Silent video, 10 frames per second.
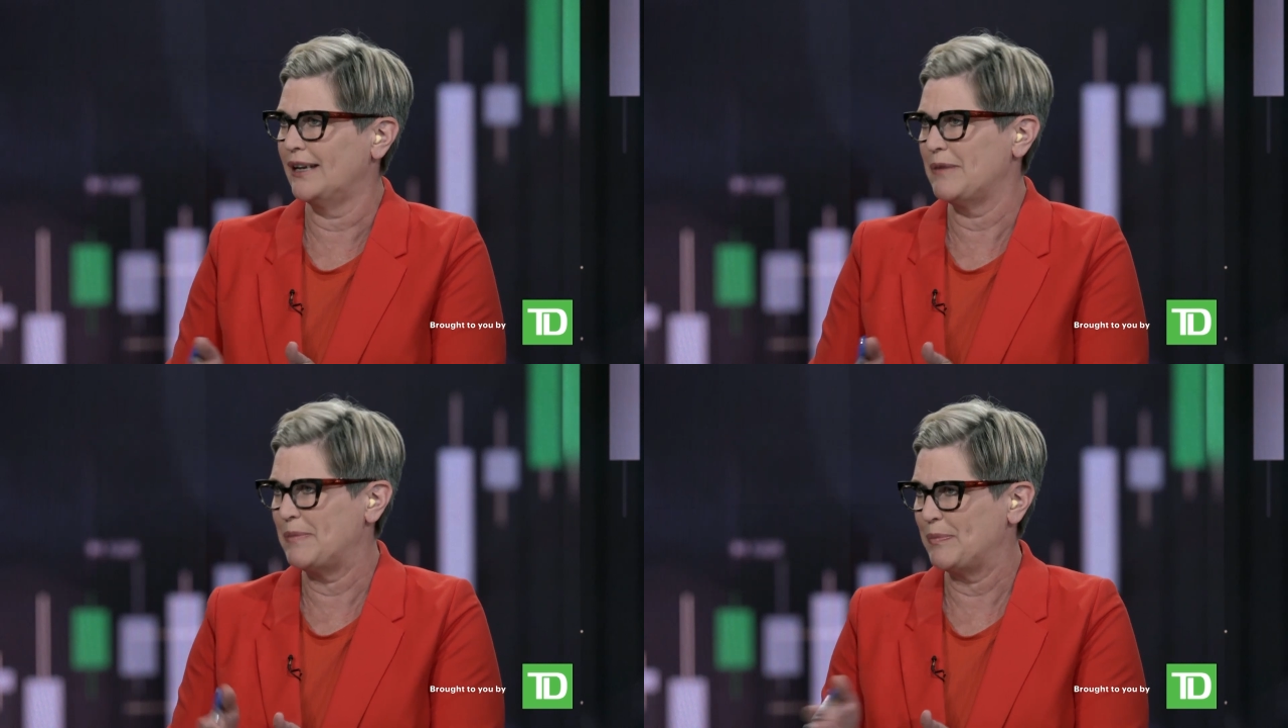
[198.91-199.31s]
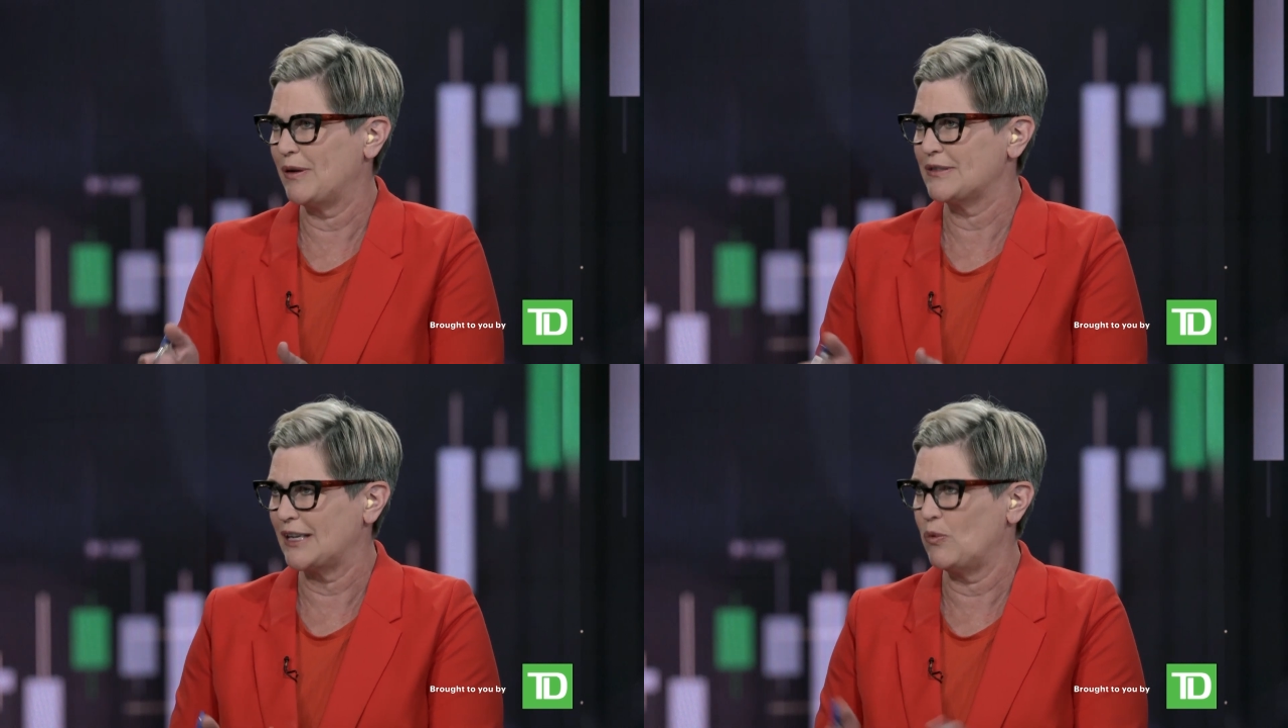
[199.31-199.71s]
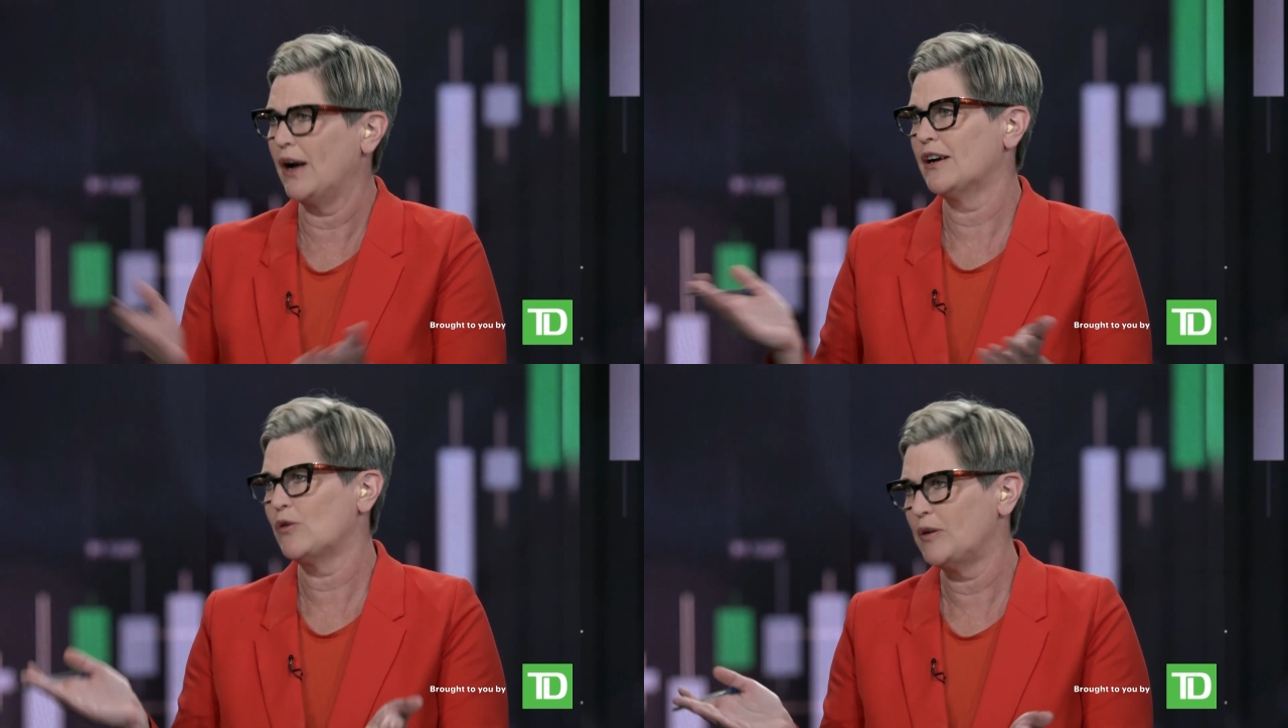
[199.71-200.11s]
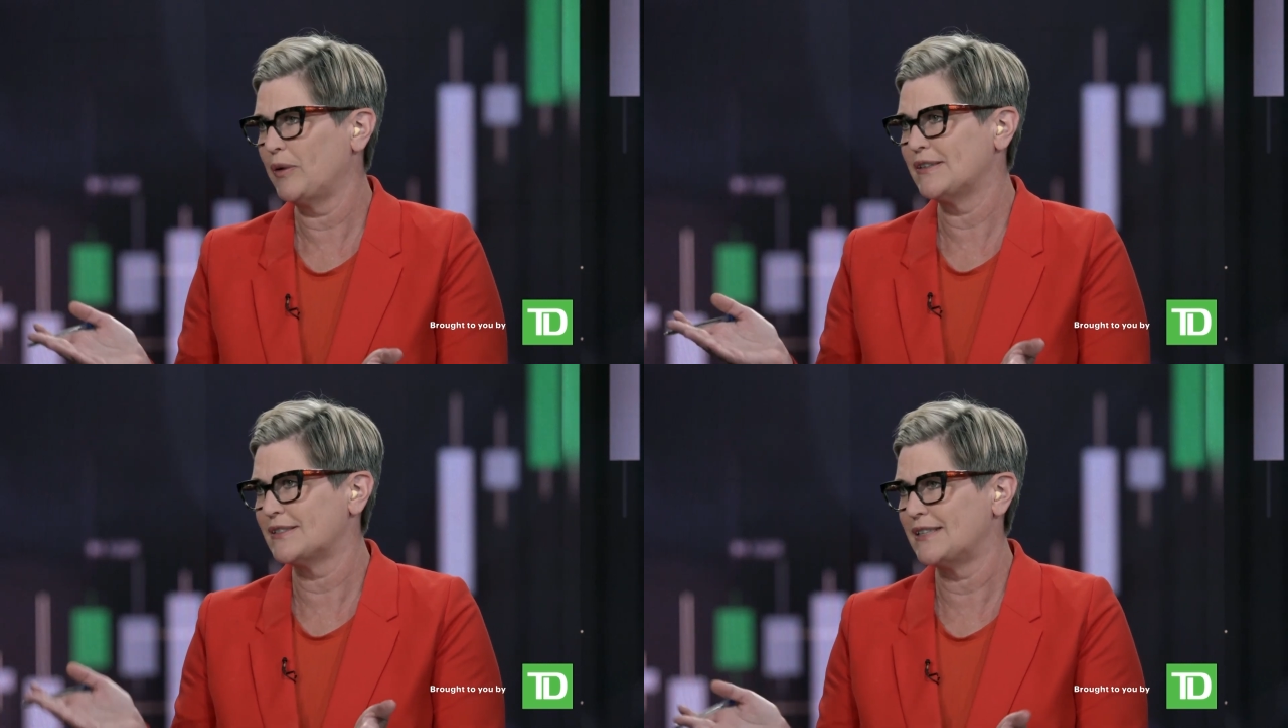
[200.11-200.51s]
I mean, people are always like, why are oil
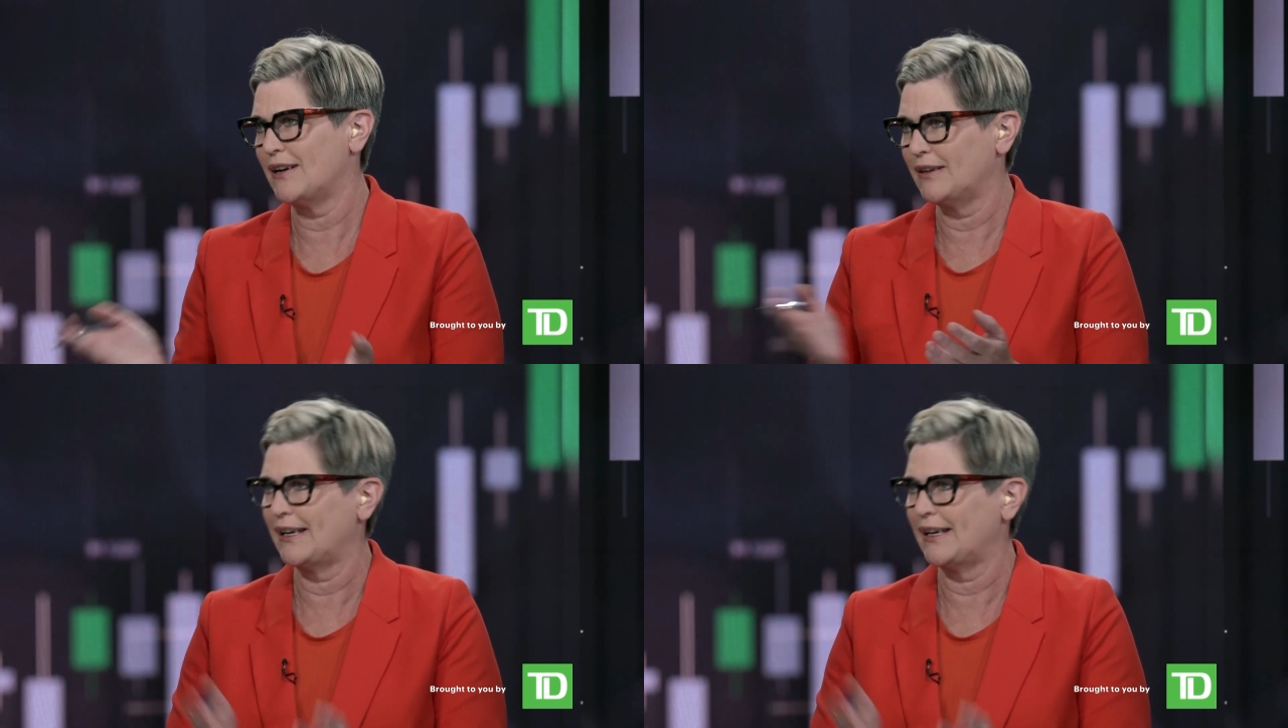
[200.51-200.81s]
prices down and